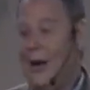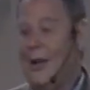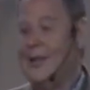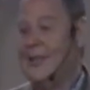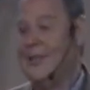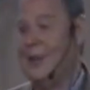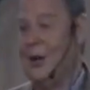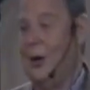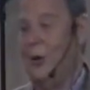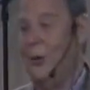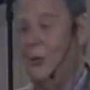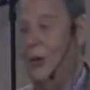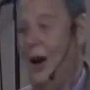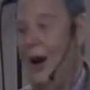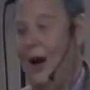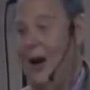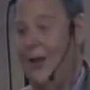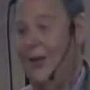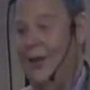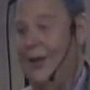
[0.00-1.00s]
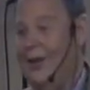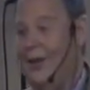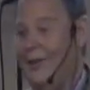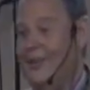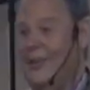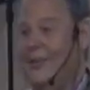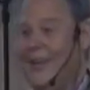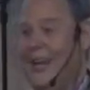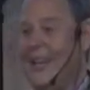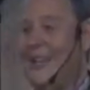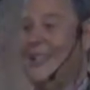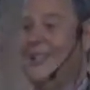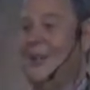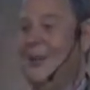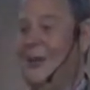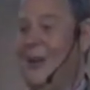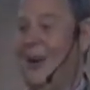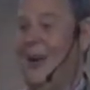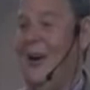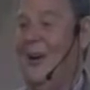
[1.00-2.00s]
Alonzo, while
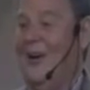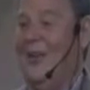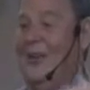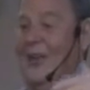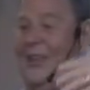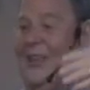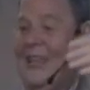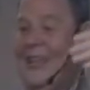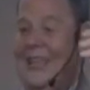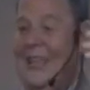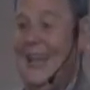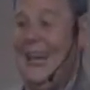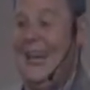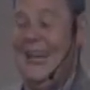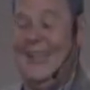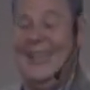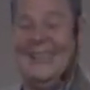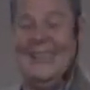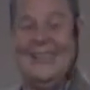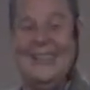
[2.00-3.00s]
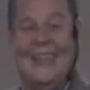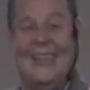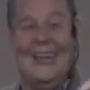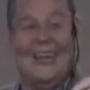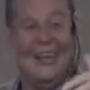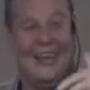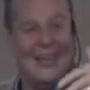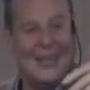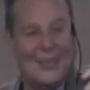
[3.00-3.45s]
that's going on, he takes